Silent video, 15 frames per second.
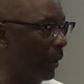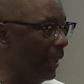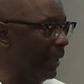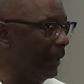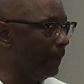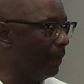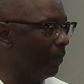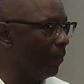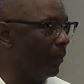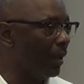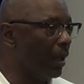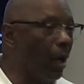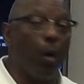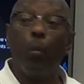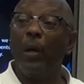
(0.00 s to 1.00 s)
week?
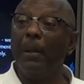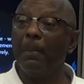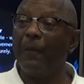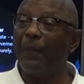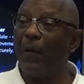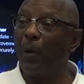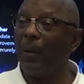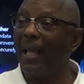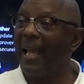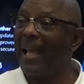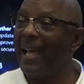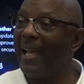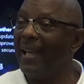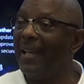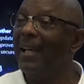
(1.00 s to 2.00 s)
A week before
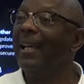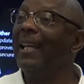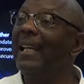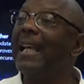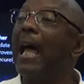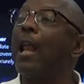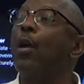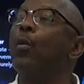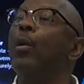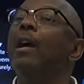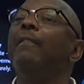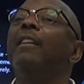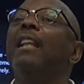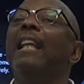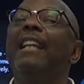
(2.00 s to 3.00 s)
last? He got a
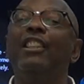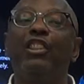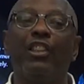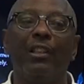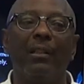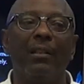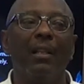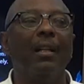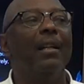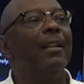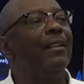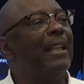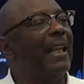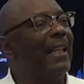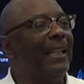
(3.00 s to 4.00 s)
revelation
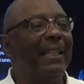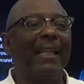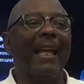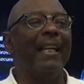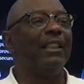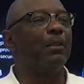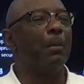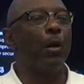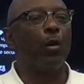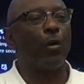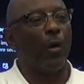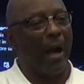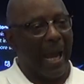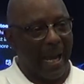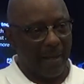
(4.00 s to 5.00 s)
that he can't smoke
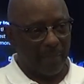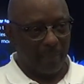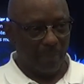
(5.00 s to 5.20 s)
crack.